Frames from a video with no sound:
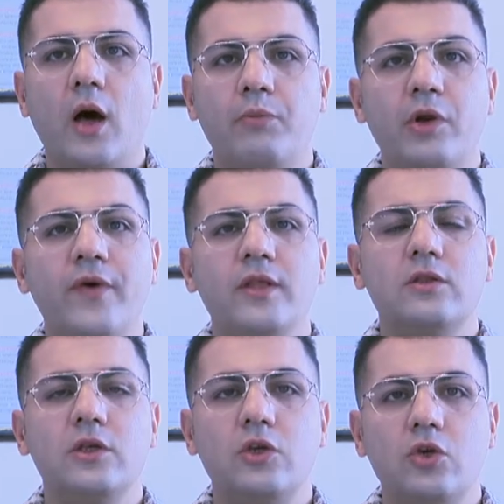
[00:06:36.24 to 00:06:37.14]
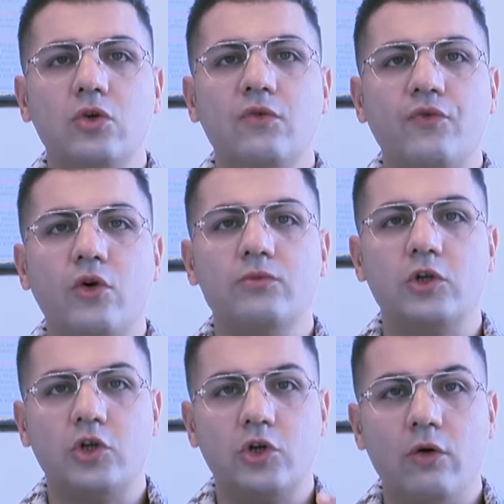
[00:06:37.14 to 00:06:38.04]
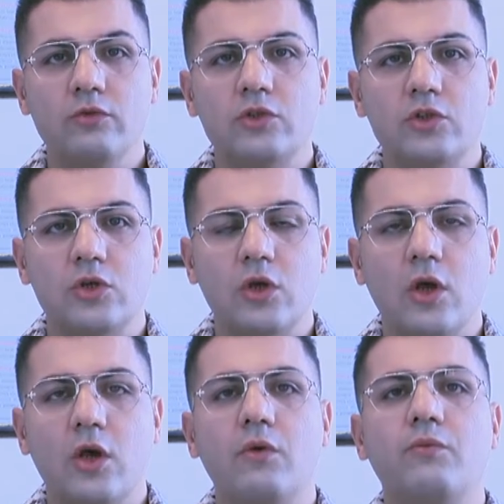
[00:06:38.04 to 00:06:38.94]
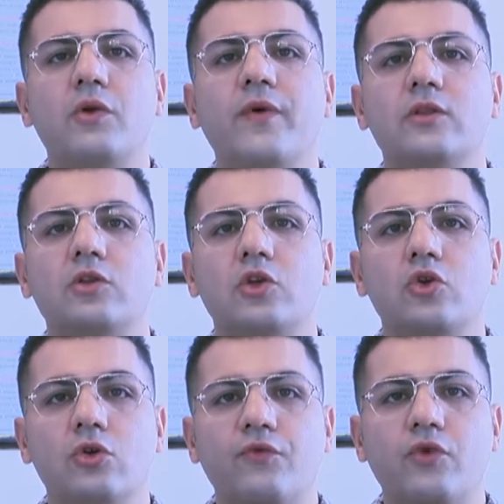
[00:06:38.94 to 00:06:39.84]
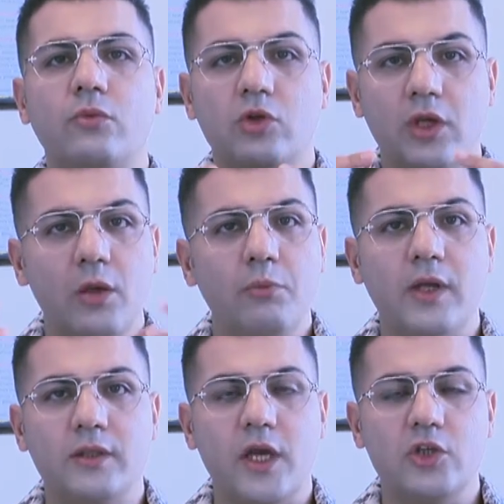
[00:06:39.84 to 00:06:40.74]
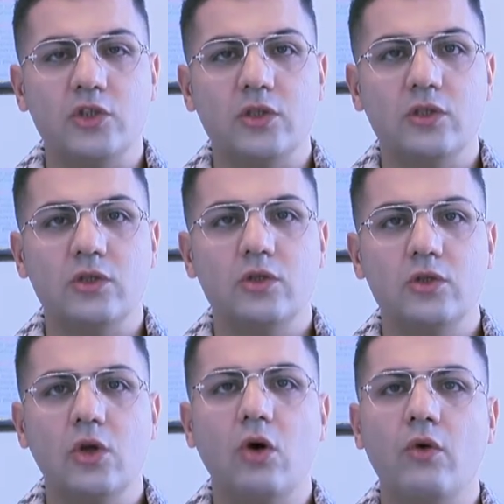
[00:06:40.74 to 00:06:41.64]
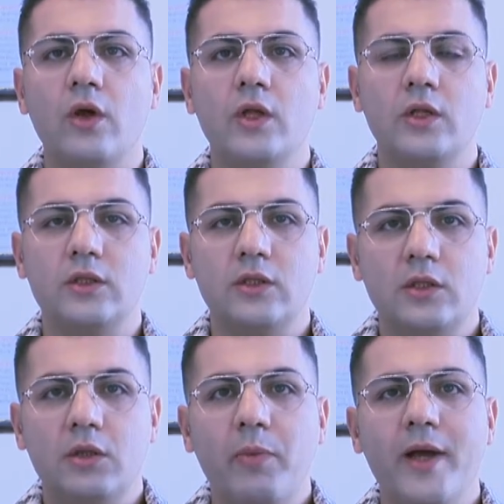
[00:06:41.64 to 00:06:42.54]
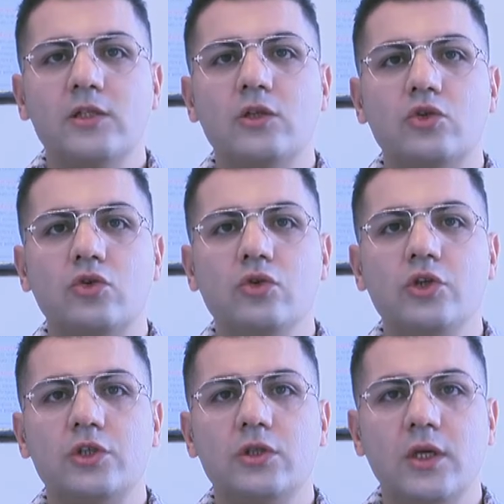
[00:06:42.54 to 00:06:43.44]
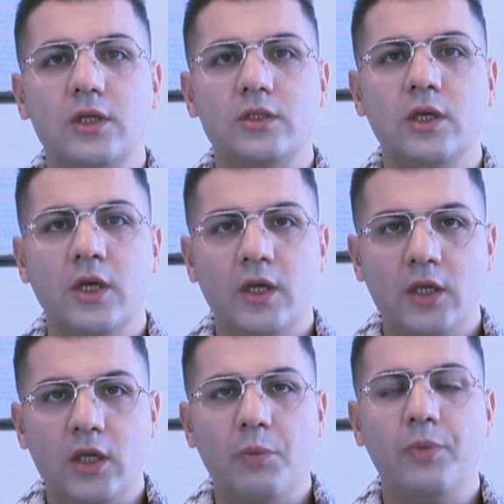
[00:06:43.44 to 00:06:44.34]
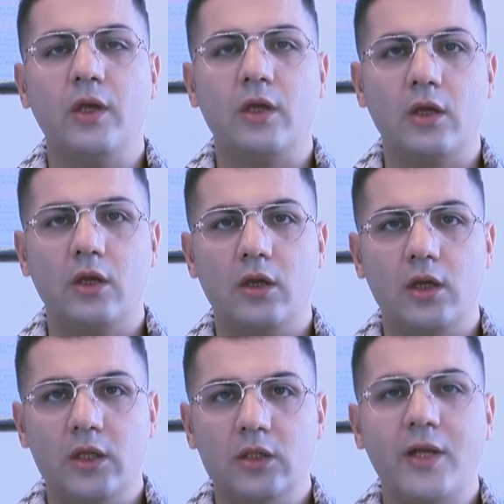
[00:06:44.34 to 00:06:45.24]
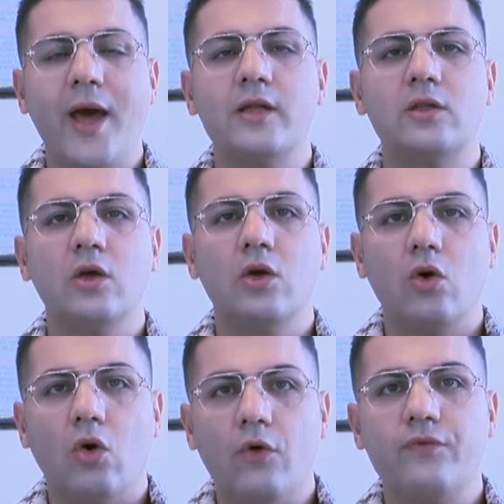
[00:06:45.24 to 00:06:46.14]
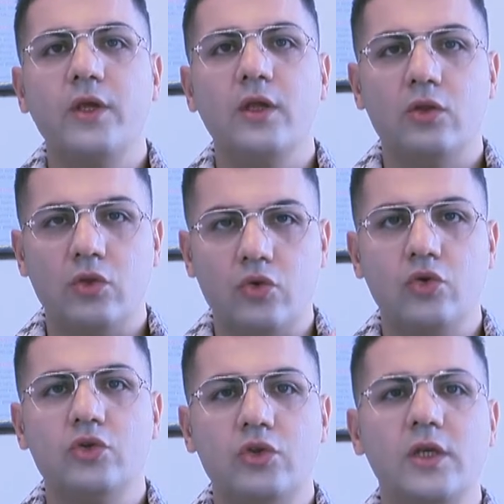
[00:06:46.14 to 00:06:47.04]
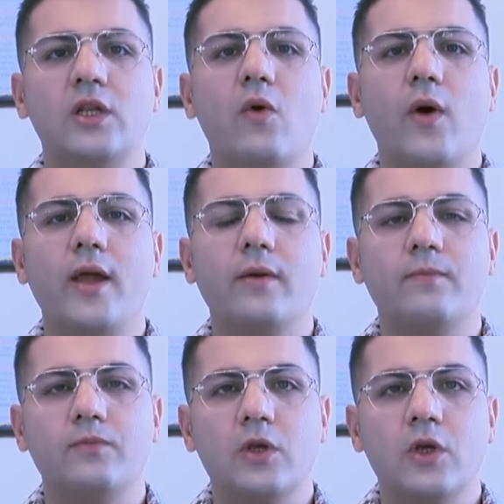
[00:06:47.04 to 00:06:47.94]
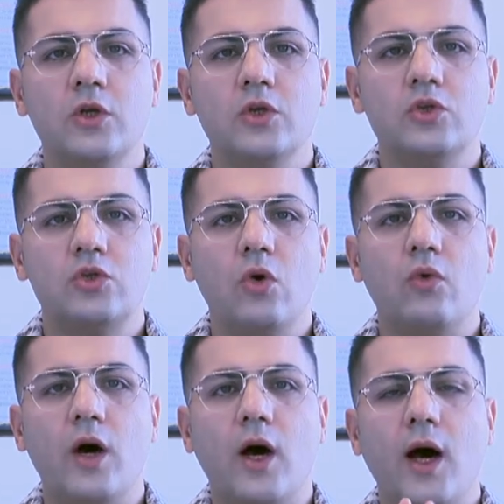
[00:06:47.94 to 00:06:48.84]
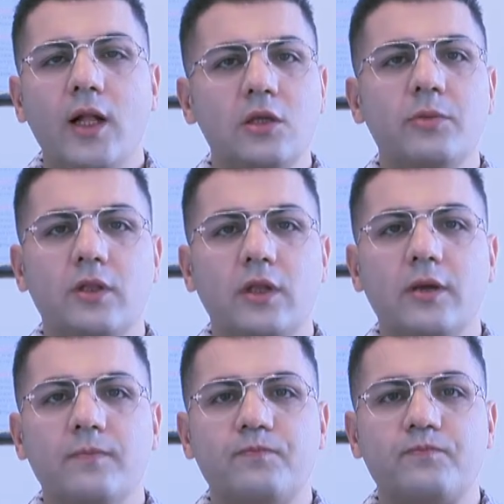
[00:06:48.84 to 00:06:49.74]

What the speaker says: preventing you from the crowns, preventing you from the implantation. So the best solution is keeping intact of the tooth in a way. So ultimately,